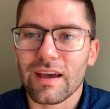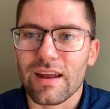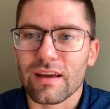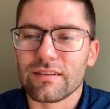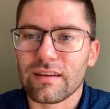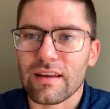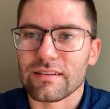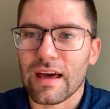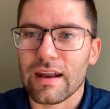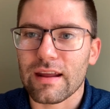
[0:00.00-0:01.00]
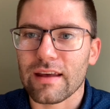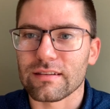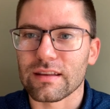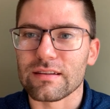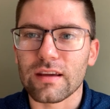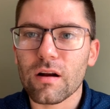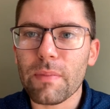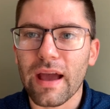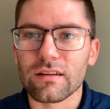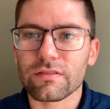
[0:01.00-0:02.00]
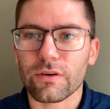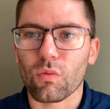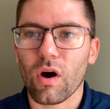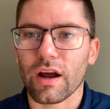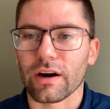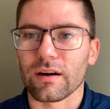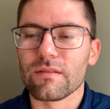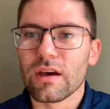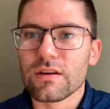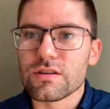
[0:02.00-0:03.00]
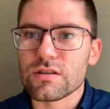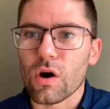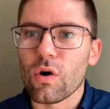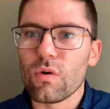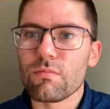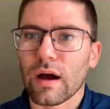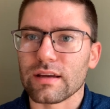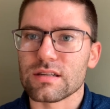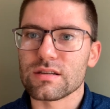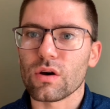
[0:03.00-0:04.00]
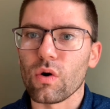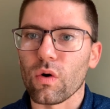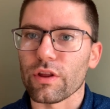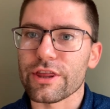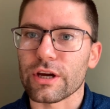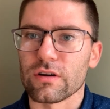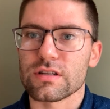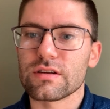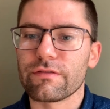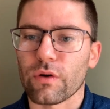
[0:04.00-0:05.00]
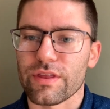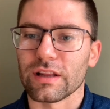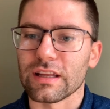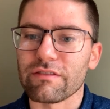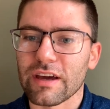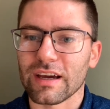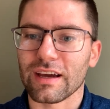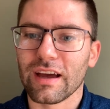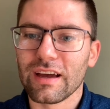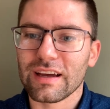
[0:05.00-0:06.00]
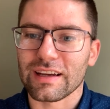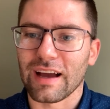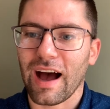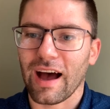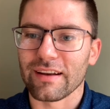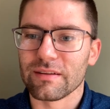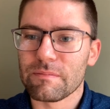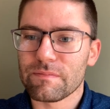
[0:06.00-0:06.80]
And it says that as the deer pants for water, so my soul thirsts for the living God.